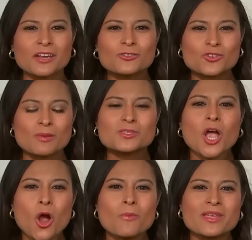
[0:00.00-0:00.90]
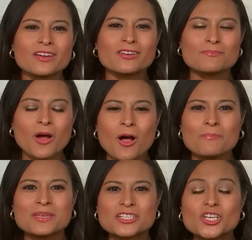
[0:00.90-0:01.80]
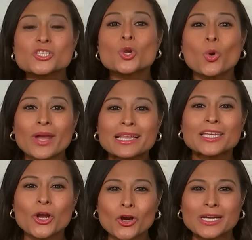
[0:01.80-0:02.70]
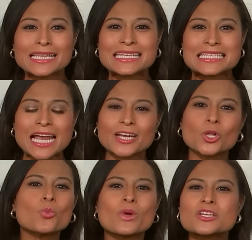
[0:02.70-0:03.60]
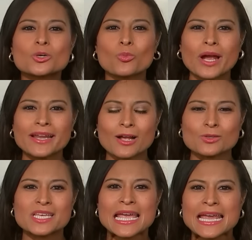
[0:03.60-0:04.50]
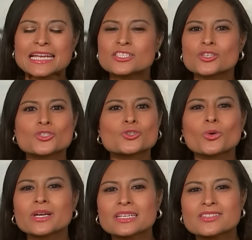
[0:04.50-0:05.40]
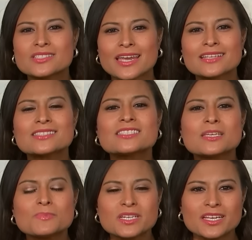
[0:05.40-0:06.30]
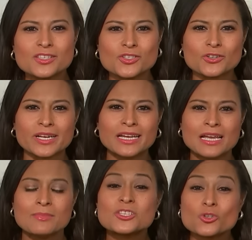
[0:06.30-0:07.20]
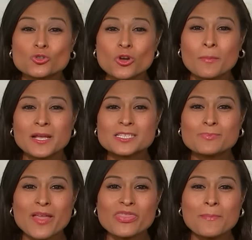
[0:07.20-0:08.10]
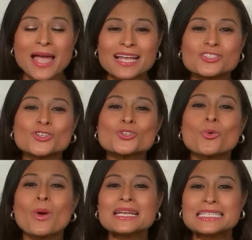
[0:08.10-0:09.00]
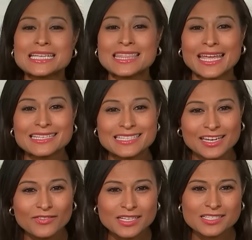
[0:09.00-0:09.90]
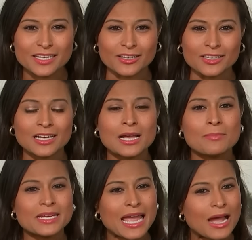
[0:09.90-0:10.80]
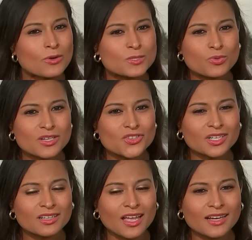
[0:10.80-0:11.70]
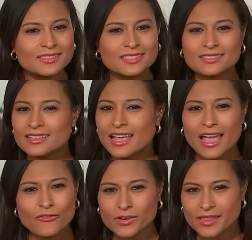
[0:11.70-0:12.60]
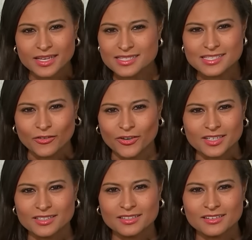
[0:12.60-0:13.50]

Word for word: Donald Trump's home here in Palm Beach is quickly earning the title Winter White House. It's a storied estate steeped in history. Mr. Trump has spent the past 20 Thanksgivings here. But now, as president-elect, everything is different.